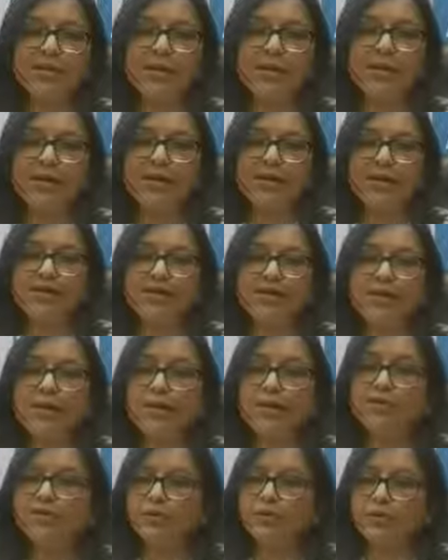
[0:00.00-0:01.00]
and
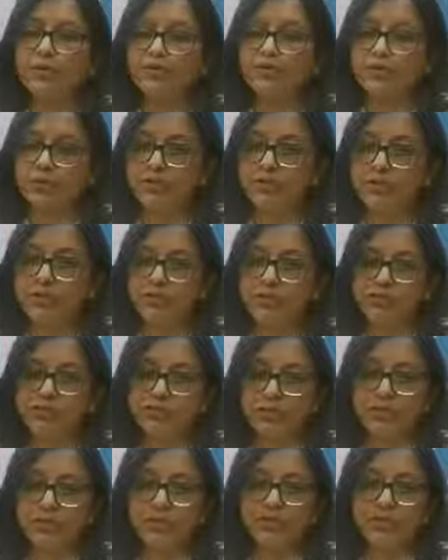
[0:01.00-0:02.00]
take good nutritious
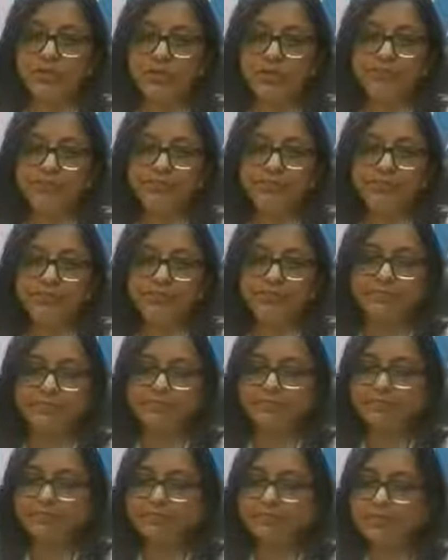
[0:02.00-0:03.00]
food.
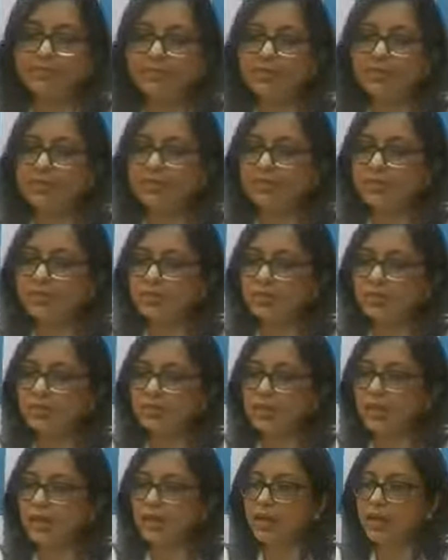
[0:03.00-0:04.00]

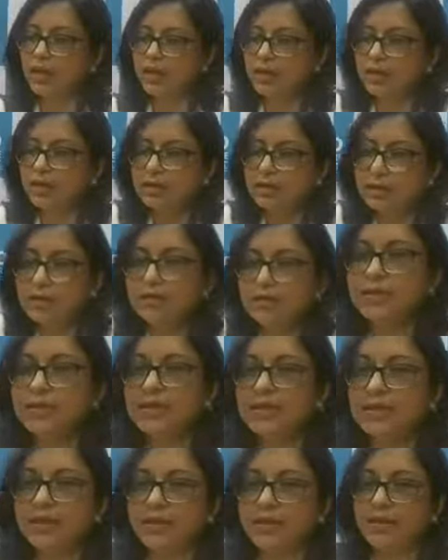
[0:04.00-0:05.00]
So
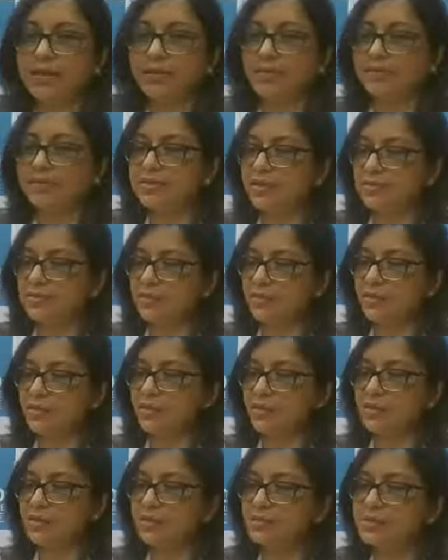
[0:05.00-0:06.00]
there are certain
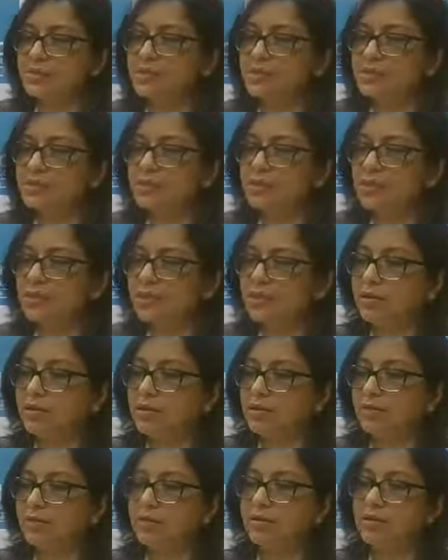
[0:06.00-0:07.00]
questions.
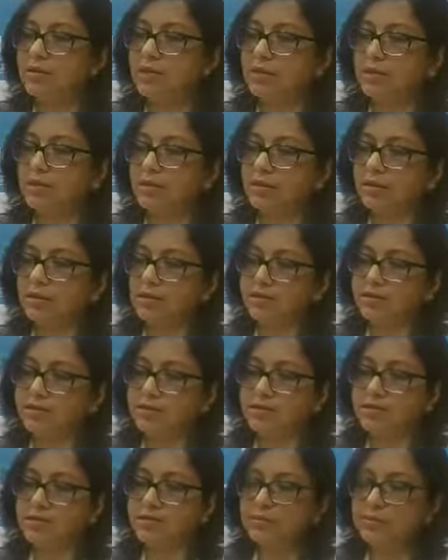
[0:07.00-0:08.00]

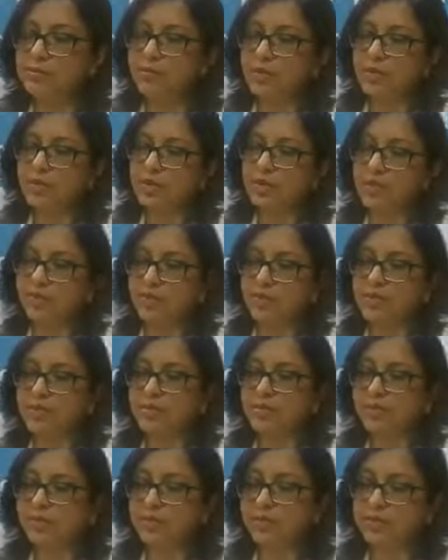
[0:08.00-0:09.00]
So one
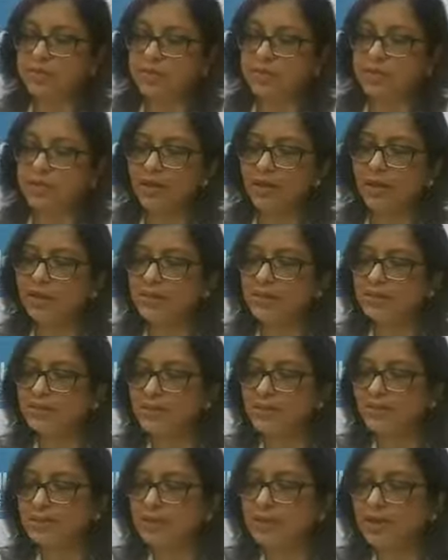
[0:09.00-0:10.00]
question is
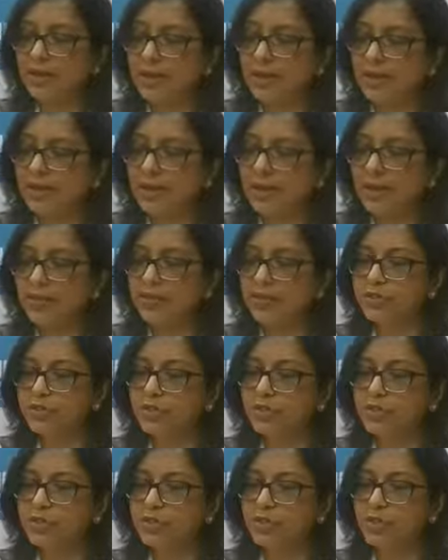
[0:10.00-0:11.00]
that, can allergic